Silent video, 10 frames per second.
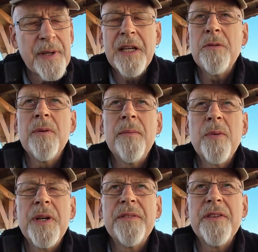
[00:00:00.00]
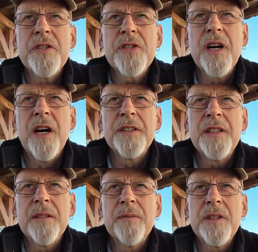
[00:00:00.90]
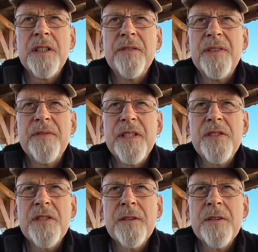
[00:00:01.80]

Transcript: Can you remember when it first started? Was it in the 50s?